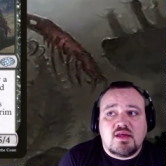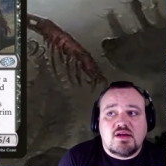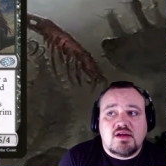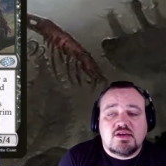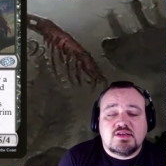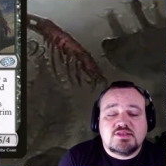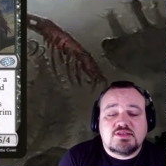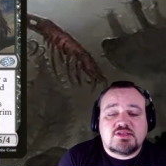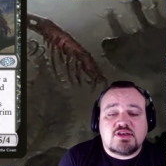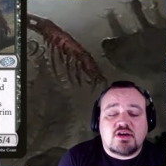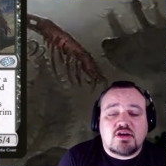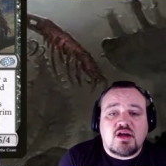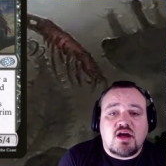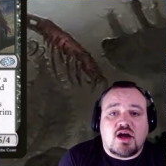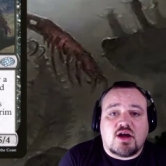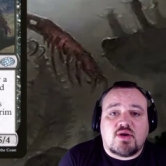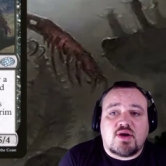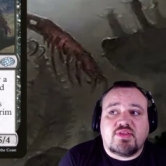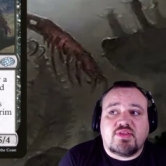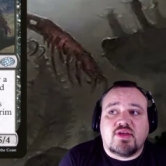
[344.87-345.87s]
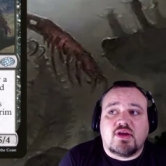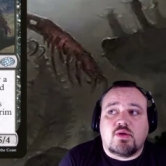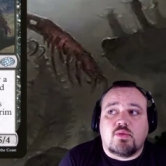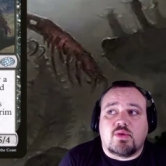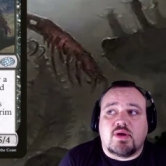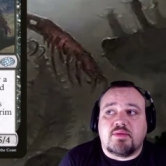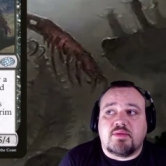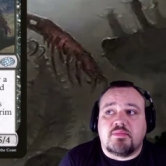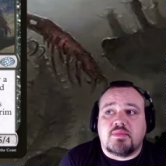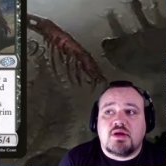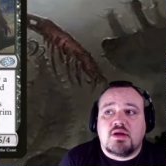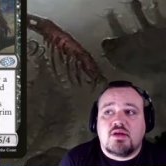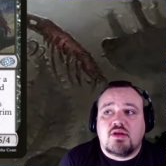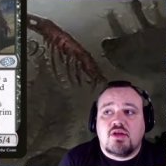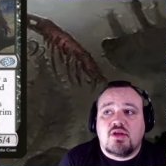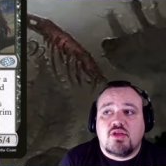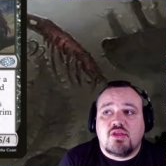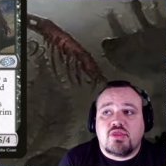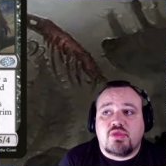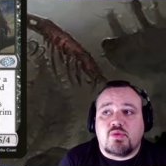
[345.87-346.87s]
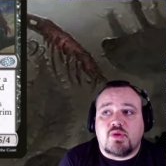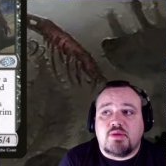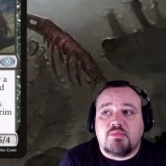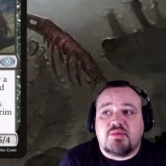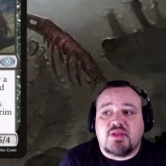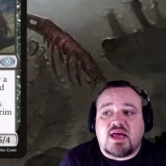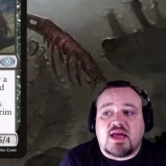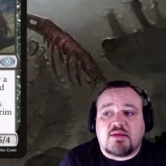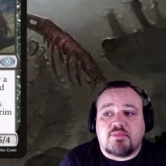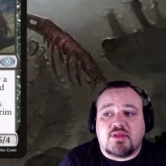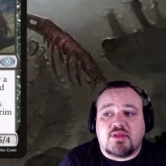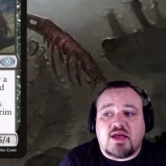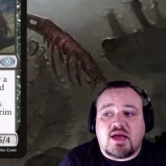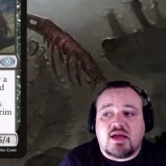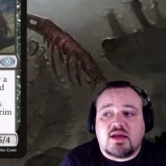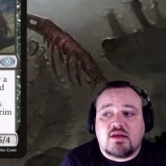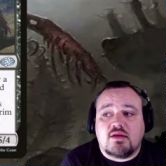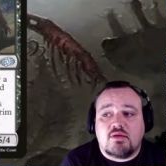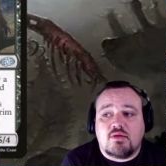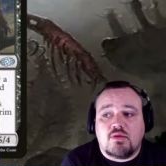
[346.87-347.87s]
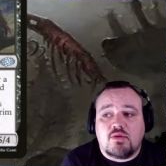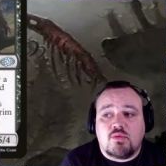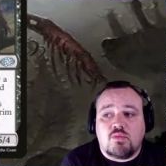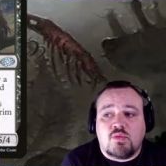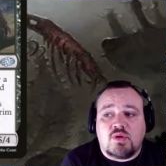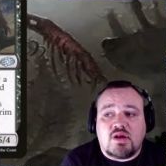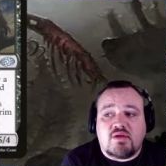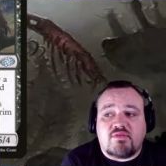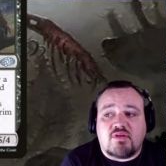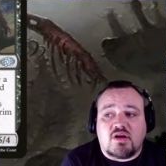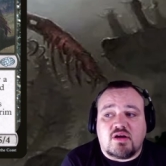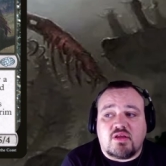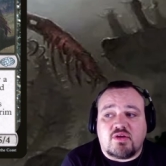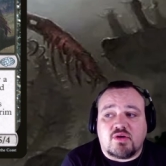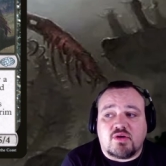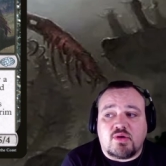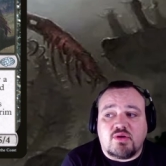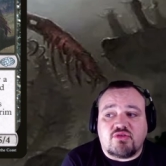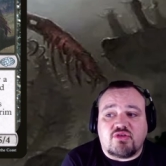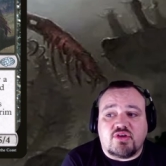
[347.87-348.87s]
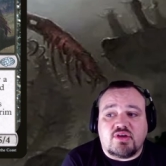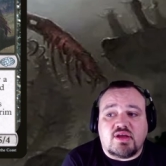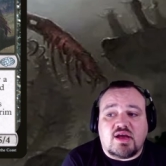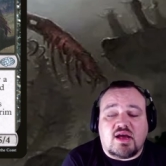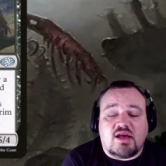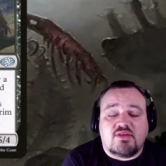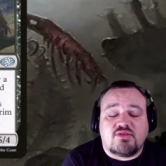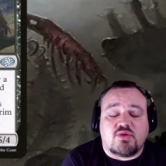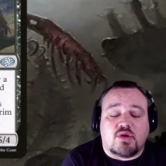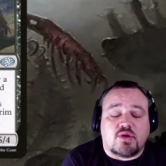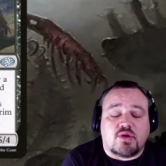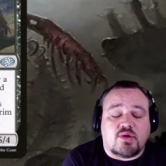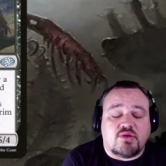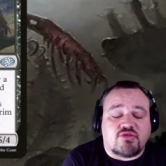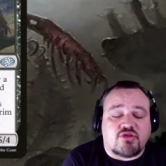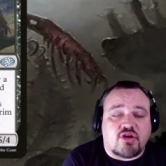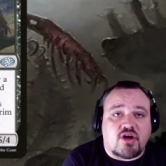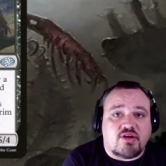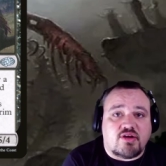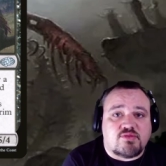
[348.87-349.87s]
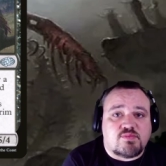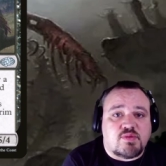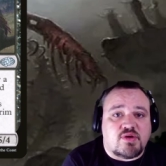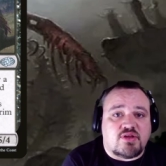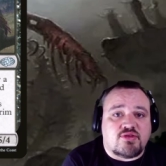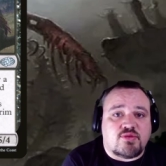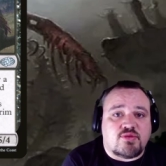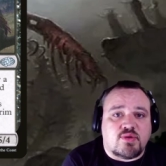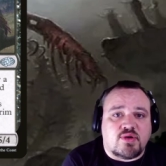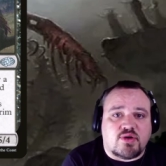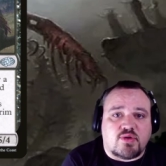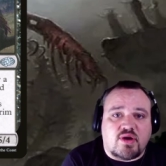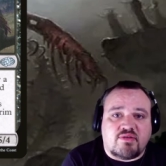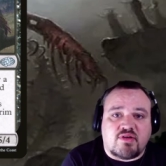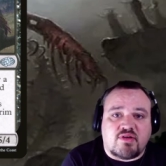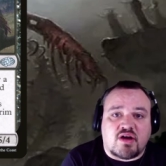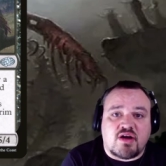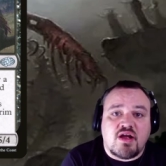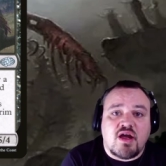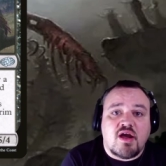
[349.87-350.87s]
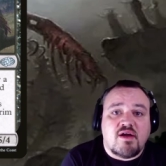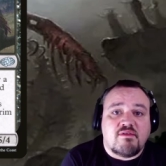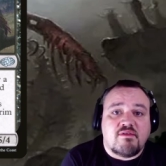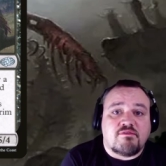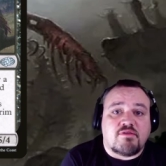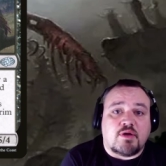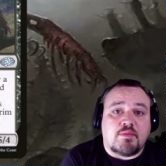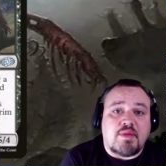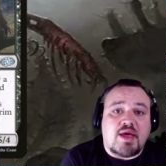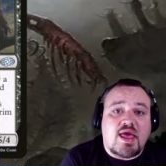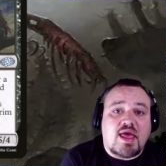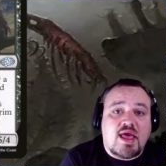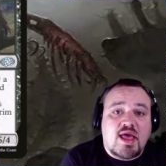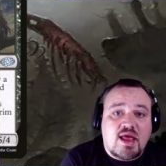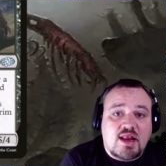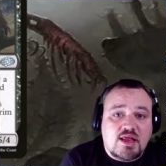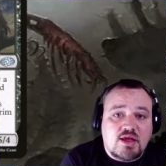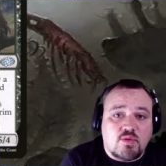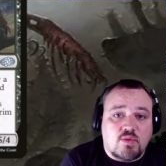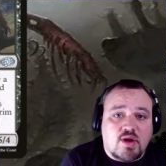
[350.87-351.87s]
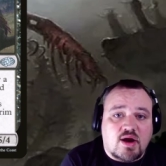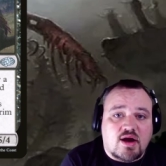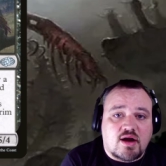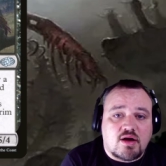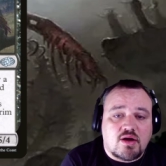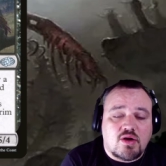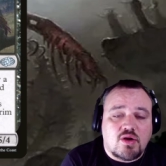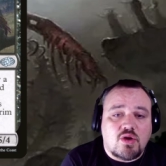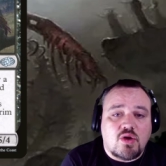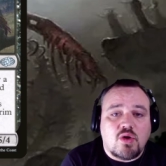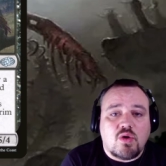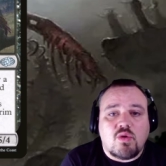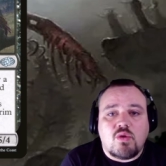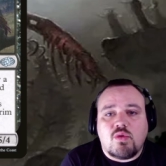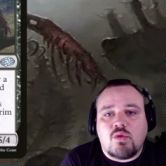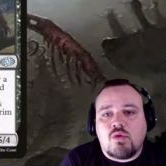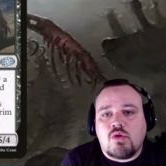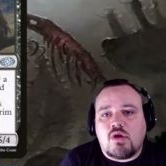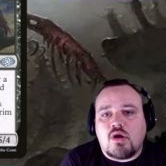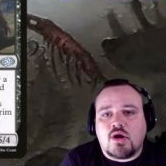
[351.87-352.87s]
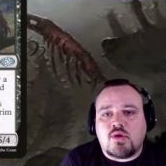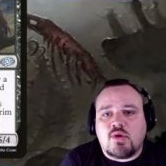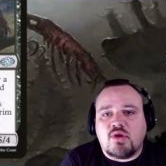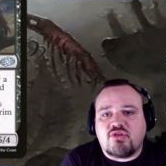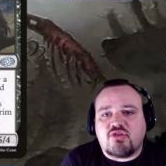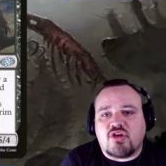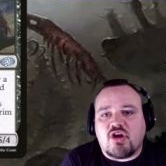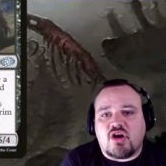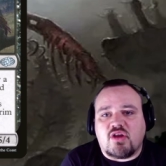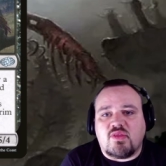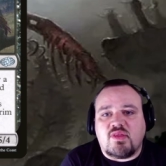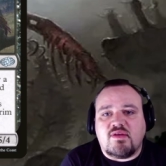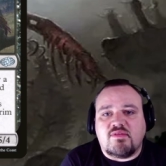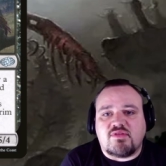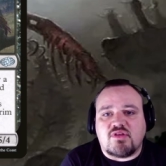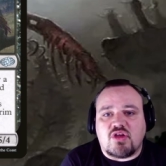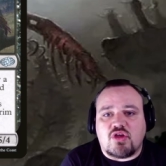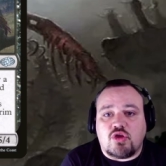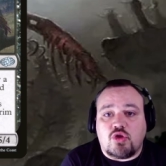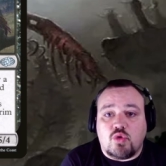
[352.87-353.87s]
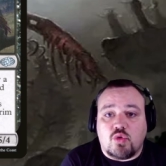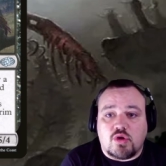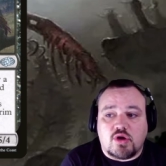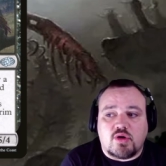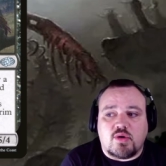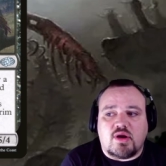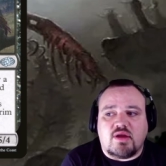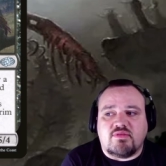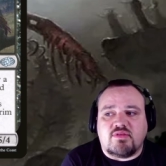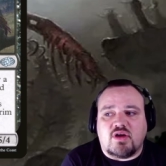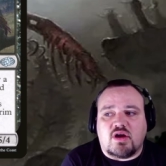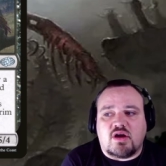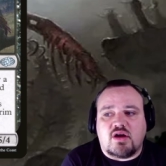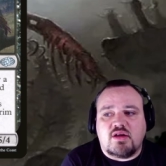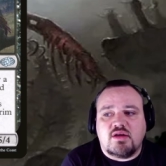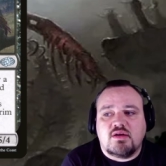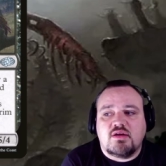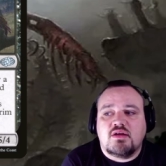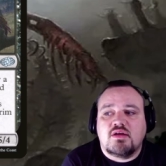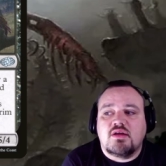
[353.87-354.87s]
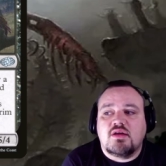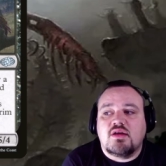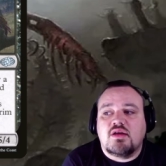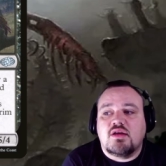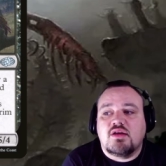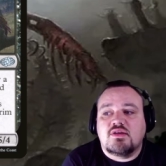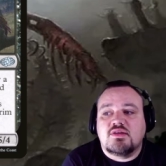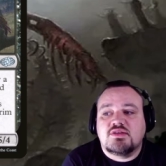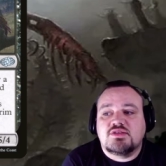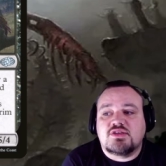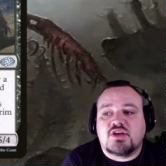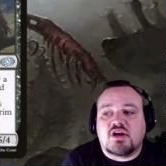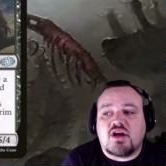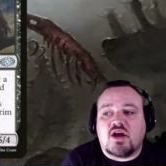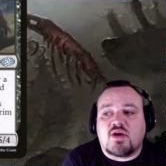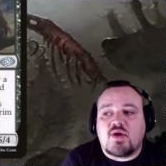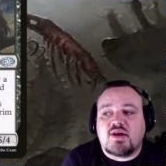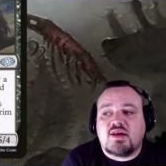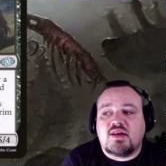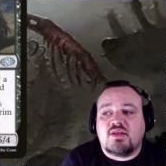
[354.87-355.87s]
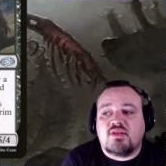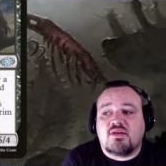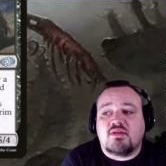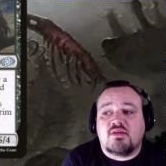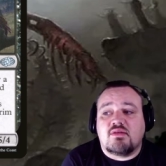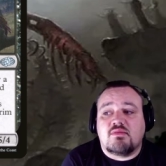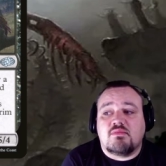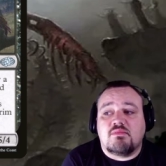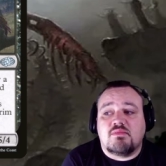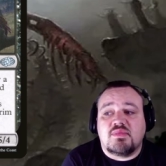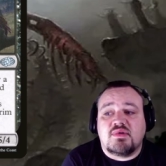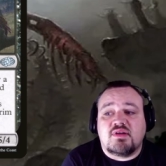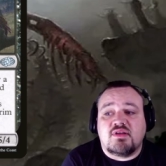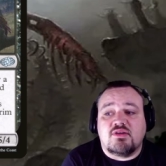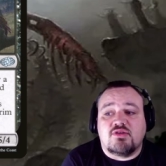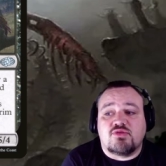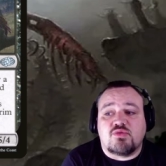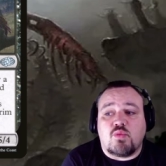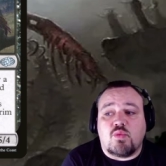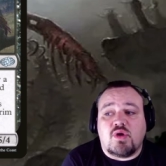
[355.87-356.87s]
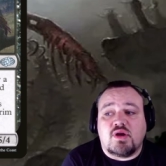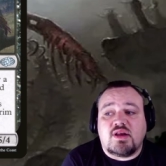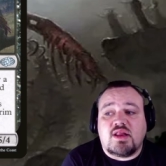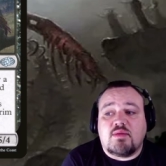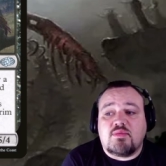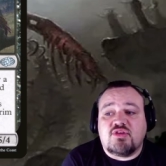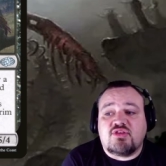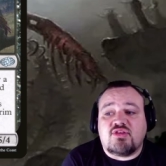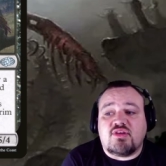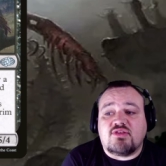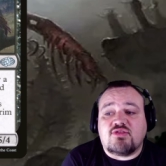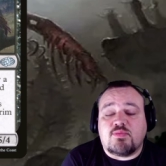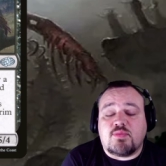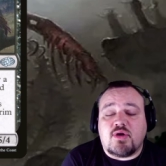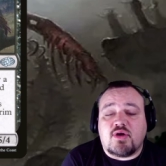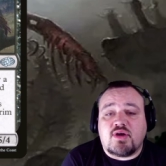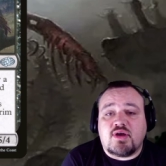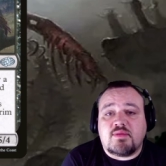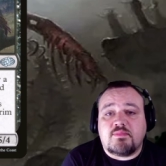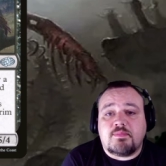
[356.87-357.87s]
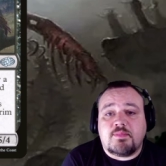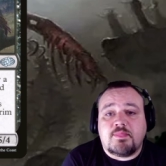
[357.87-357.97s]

Sir Conrad the Grim, 3 black, whenever another creature dies or a creature card is put into a graveyard from anywhere, or a creature card leaves your graveyard, Sir Conrad deals 1 damage to each opponent,